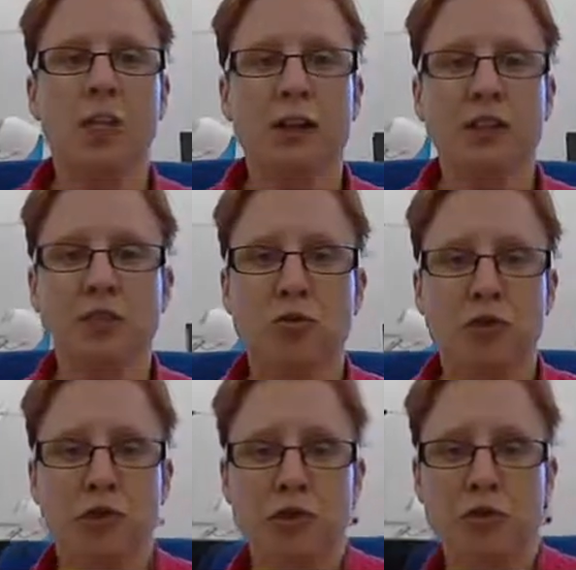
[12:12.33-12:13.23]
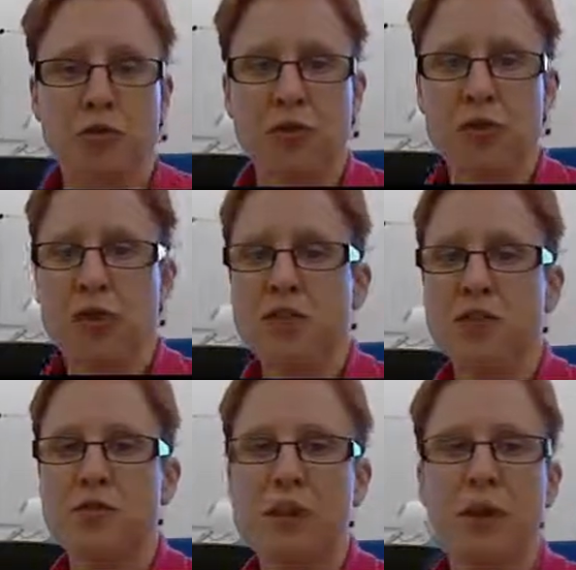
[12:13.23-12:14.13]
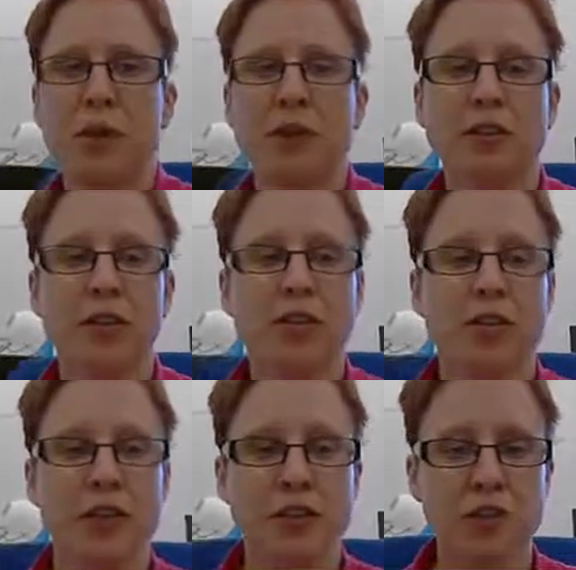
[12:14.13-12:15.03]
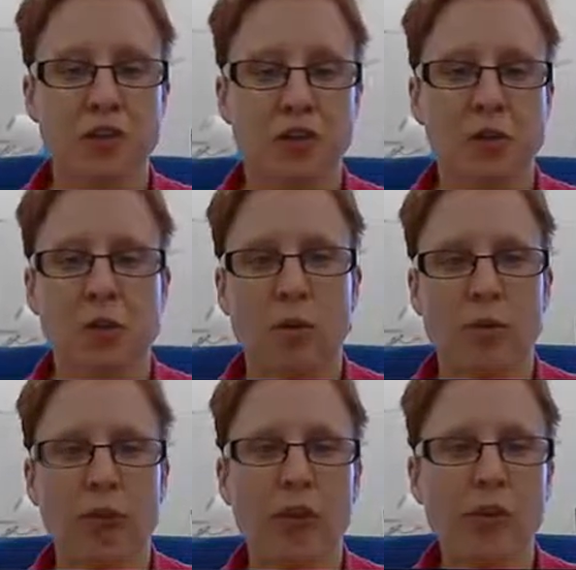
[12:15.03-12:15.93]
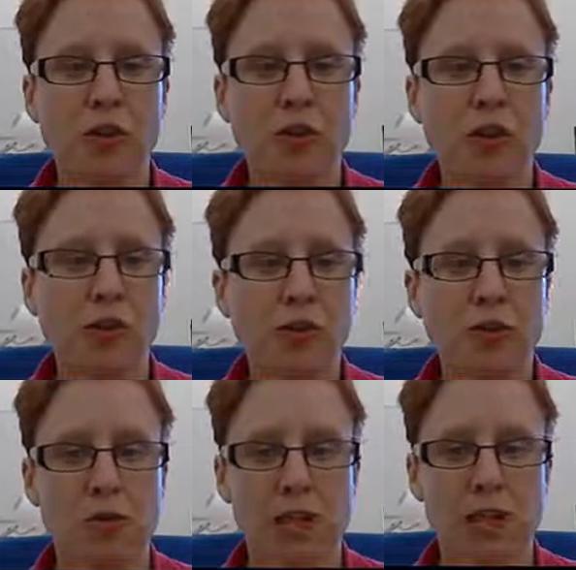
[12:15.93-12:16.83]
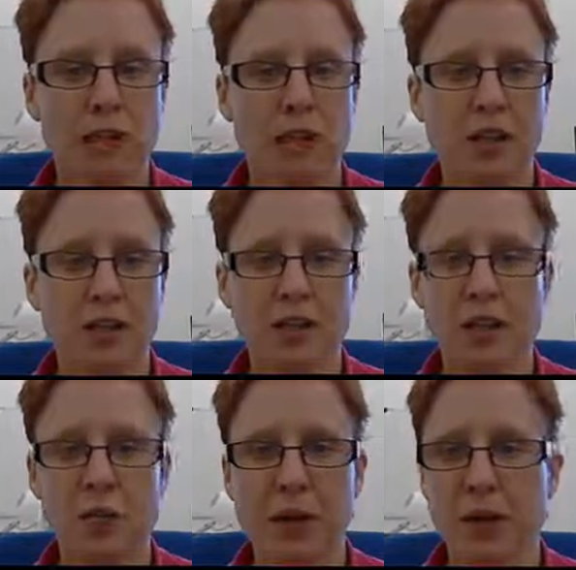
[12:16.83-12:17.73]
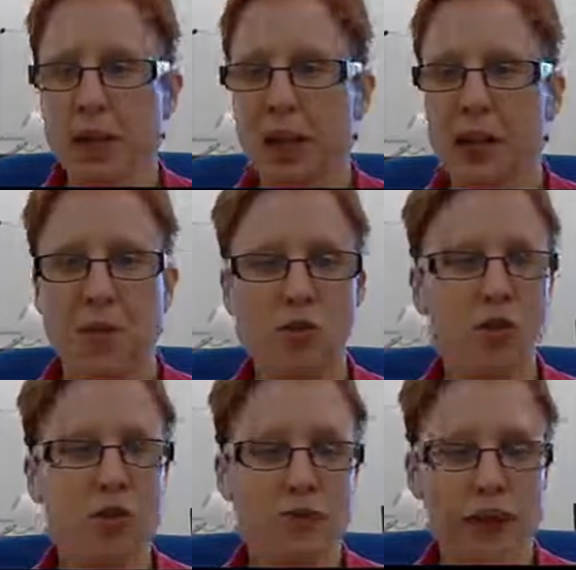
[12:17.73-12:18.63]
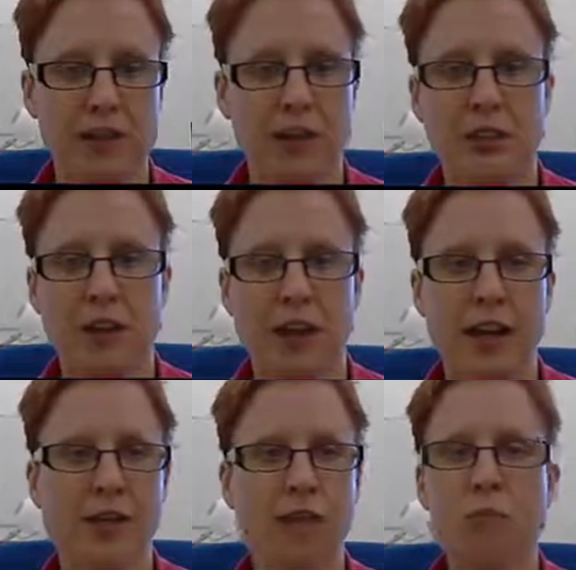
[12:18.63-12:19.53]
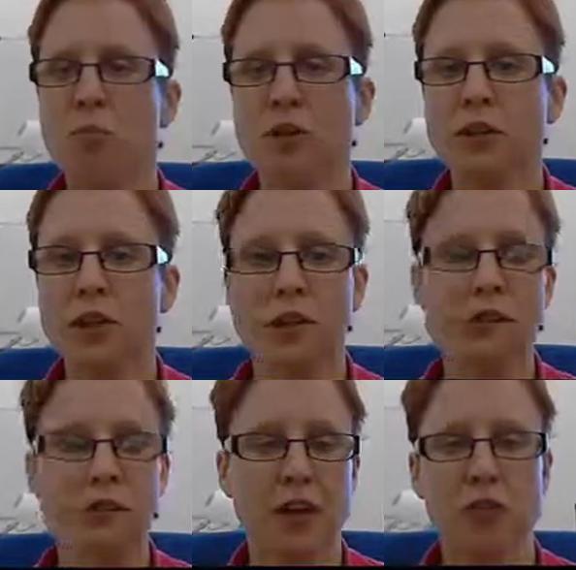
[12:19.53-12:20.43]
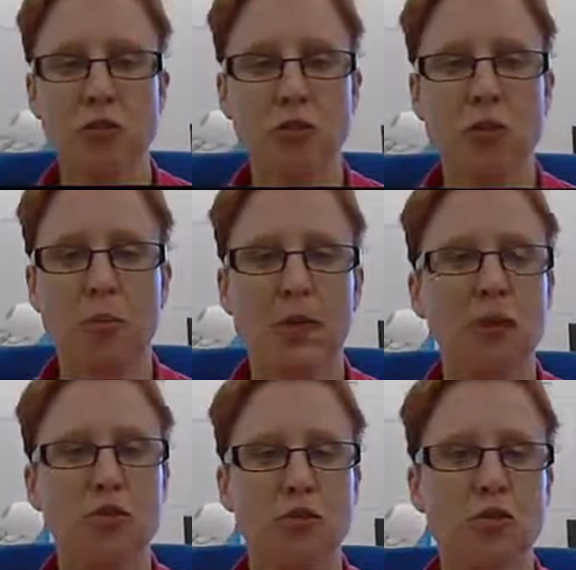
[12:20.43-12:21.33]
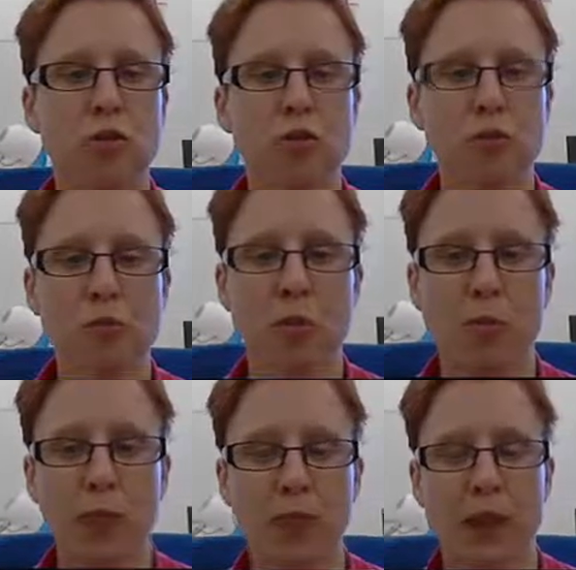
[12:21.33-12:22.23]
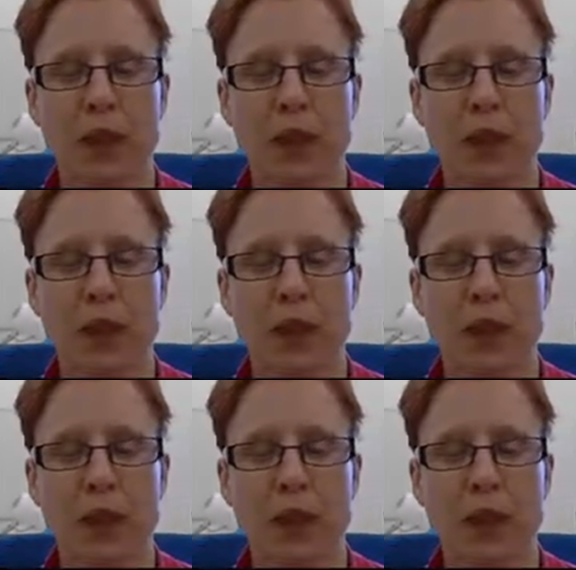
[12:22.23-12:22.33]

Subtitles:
The practice-oriented research is really about the intervention cycle. If you look at a project, generally speaking, it has all these phases. And at some point in the phase, you come in to solve a problem.